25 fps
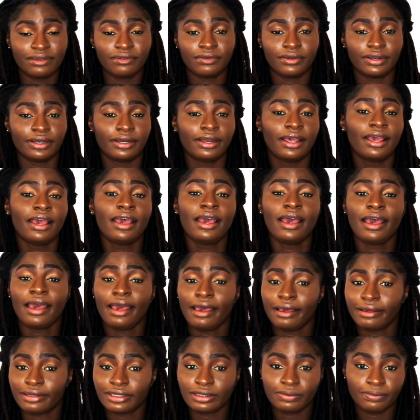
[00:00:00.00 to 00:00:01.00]
different
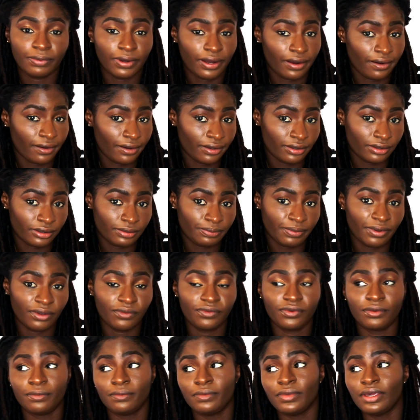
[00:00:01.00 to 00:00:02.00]
experience.
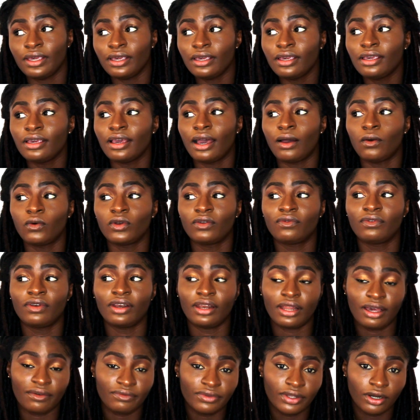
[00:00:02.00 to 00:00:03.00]
But for me, I would have
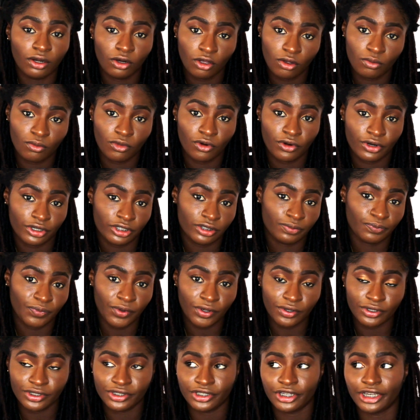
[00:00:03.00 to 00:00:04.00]
loved a lot more
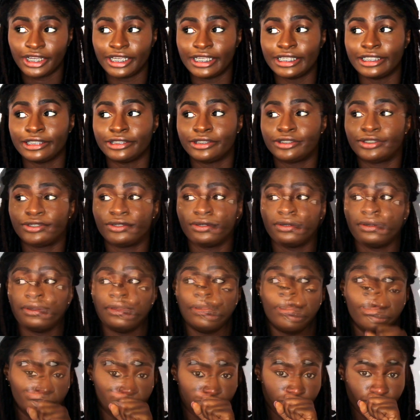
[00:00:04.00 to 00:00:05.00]
exposure
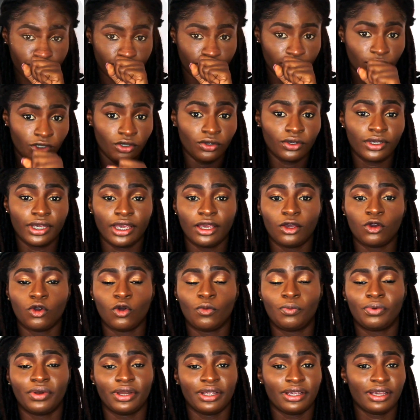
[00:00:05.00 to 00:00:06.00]
into UK
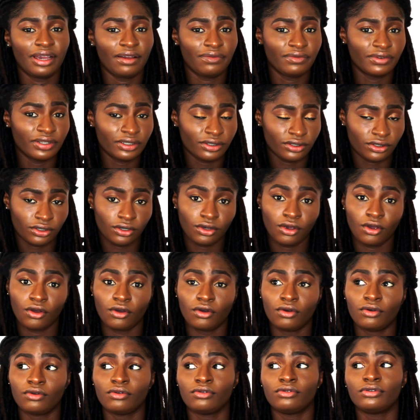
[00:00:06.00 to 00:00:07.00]
corporate governance
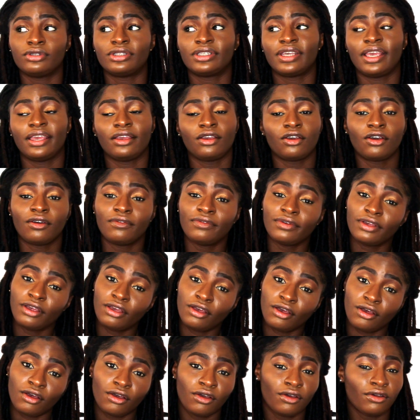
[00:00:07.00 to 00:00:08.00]
code, takeover
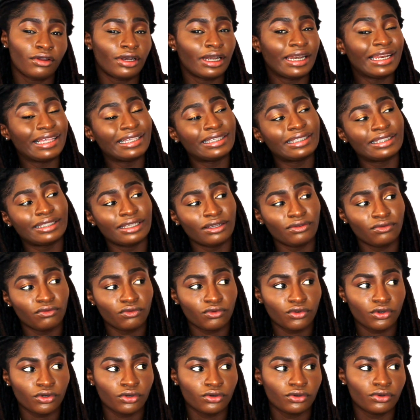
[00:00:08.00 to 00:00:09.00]
code, listing
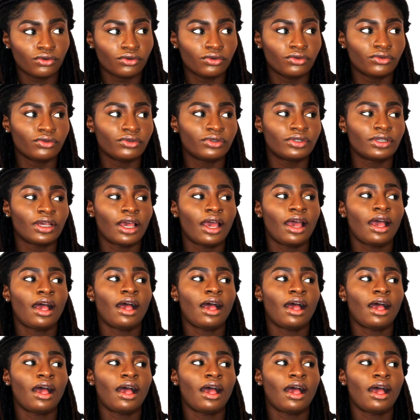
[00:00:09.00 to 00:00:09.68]
rules,